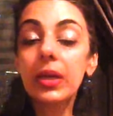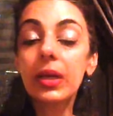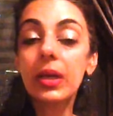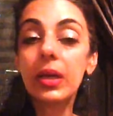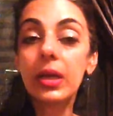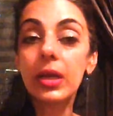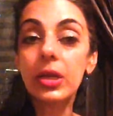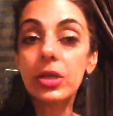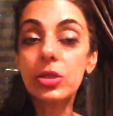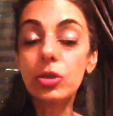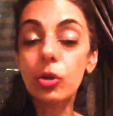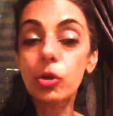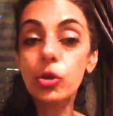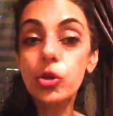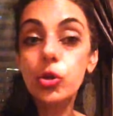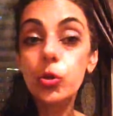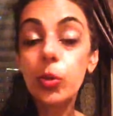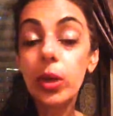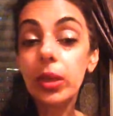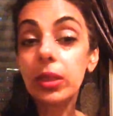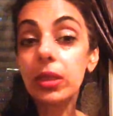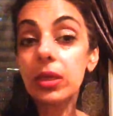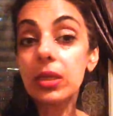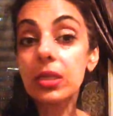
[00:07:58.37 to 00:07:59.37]
It is also
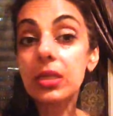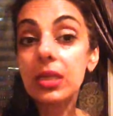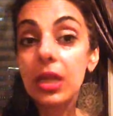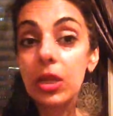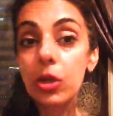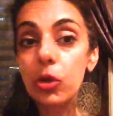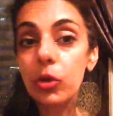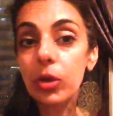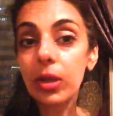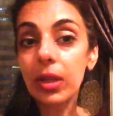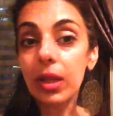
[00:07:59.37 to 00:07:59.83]
at the cellular